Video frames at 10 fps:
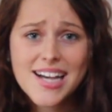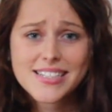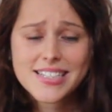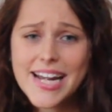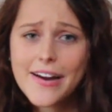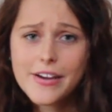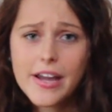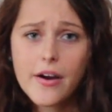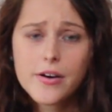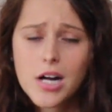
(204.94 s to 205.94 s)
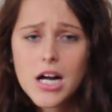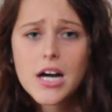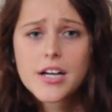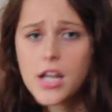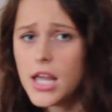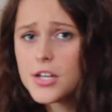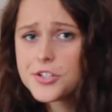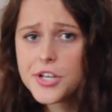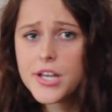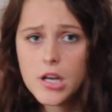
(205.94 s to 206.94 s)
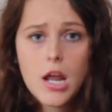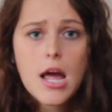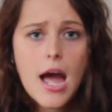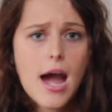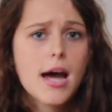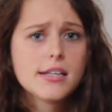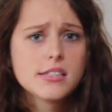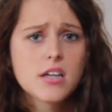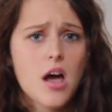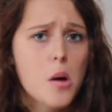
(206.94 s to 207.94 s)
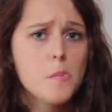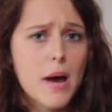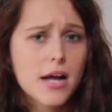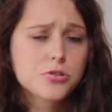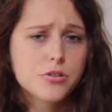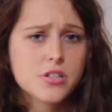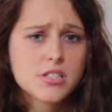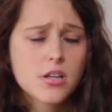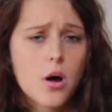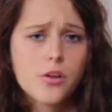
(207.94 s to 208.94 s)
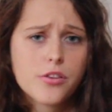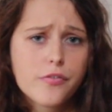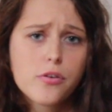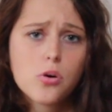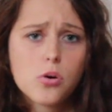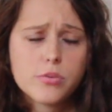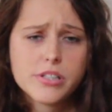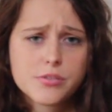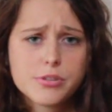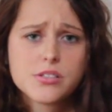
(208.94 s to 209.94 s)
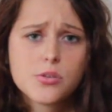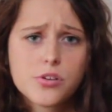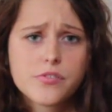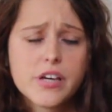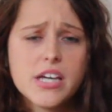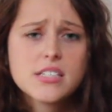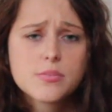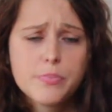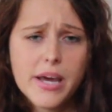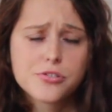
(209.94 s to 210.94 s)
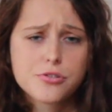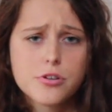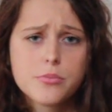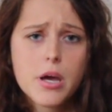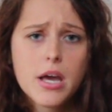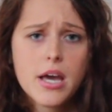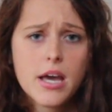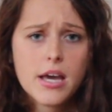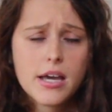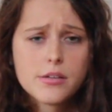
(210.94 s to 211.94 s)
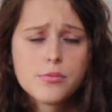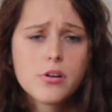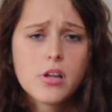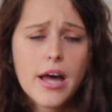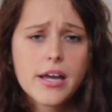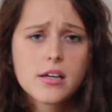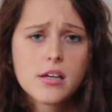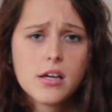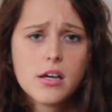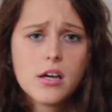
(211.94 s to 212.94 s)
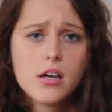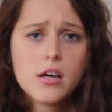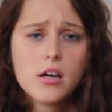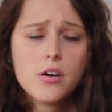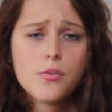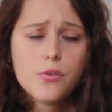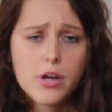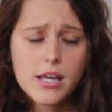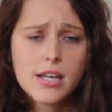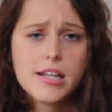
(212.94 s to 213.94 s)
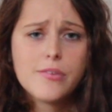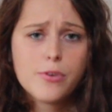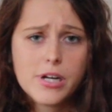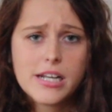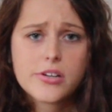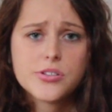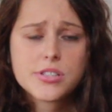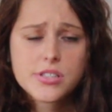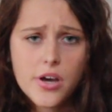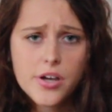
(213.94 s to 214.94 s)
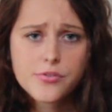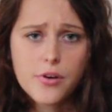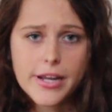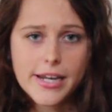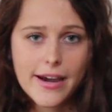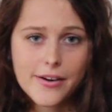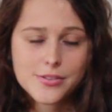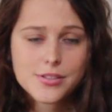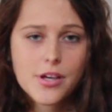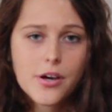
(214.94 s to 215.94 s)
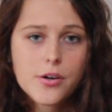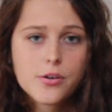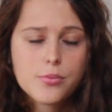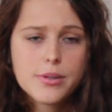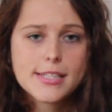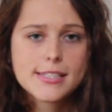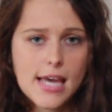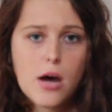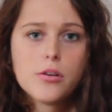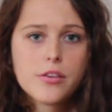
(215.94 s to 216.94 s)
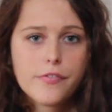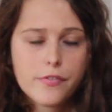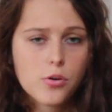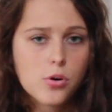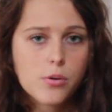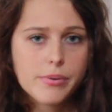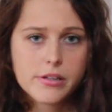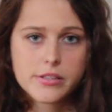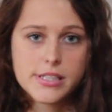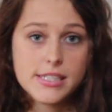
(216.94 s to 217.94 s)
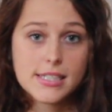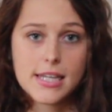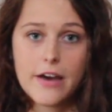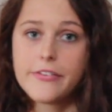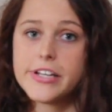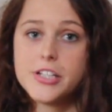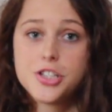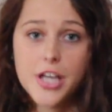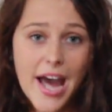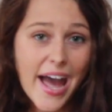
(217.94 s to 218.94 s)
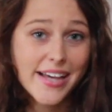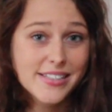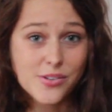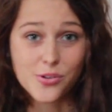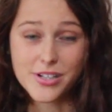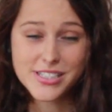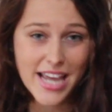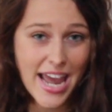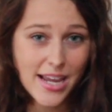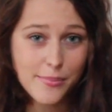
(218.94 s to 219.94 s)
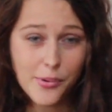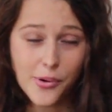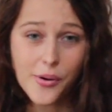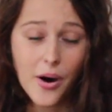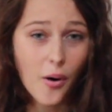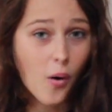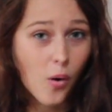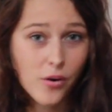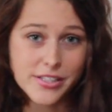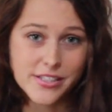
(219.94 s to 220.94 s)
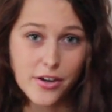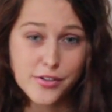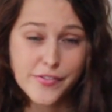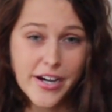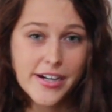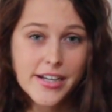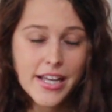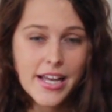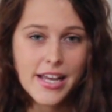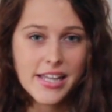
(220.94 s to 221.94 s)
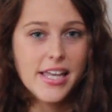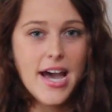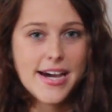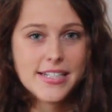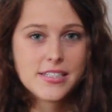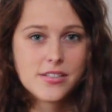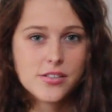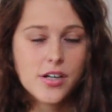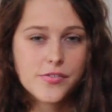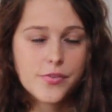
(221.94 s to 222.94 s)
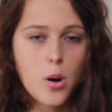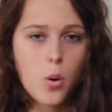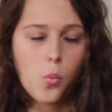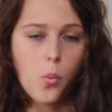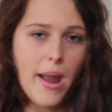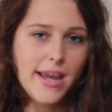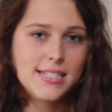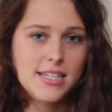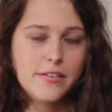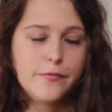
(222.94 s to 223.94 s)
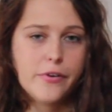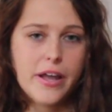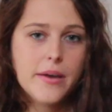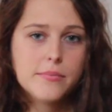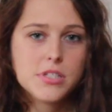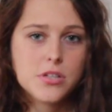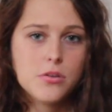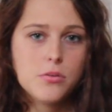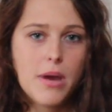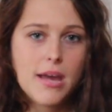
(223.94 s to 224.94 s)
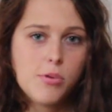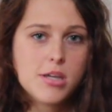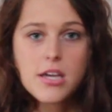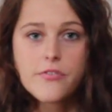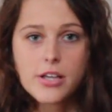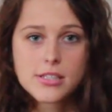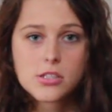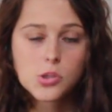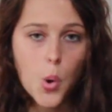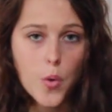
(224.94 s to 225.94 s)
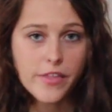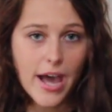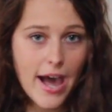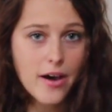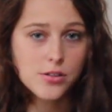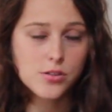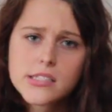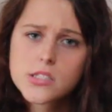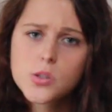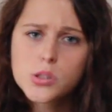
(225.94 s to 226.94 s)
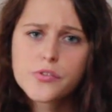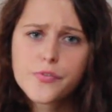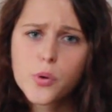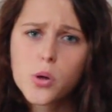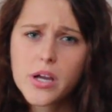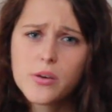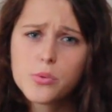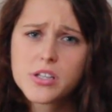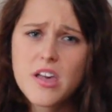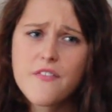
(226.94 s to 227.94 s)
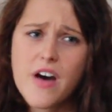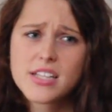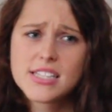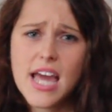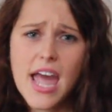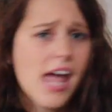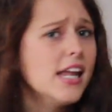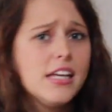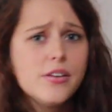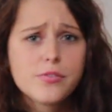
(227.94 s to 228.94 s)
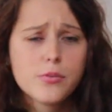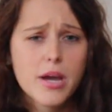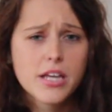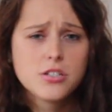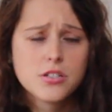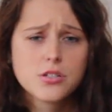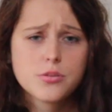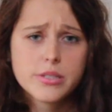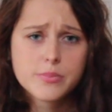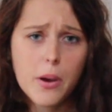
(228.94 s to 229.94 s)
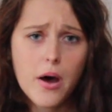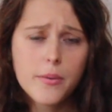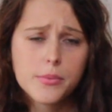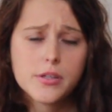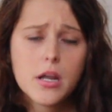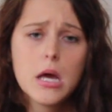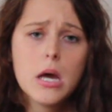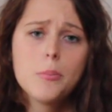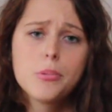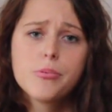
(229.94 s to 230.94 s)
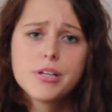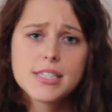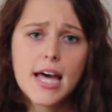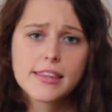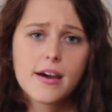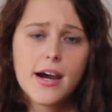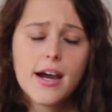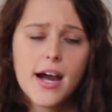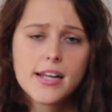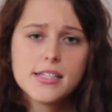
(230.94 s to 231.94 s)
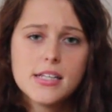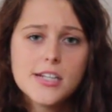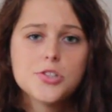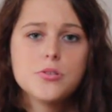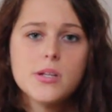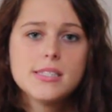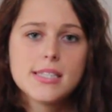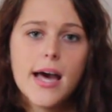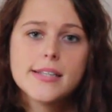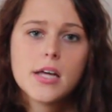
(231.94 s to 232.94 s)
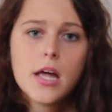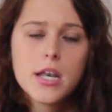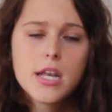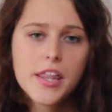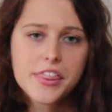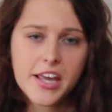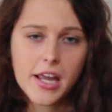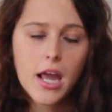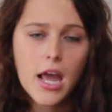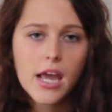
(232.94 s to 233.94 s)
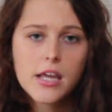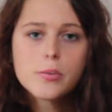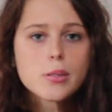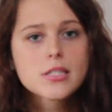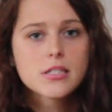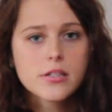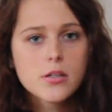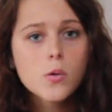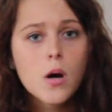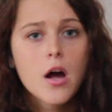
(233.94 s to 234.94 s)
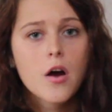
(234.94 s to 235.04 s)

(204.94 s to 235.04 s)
a stereo, a kitchen, and a mattress on the floor, which was sort of his bedroom. And we're like, really, really concerned right now. So we sat on the floor because he didn't have any chairs or a table or a sofa, and sort of waited for him to maybe give us a tour of the house, and sort of thought he would give us any information to his apartment. But we sat there and he literally said nothing. He was still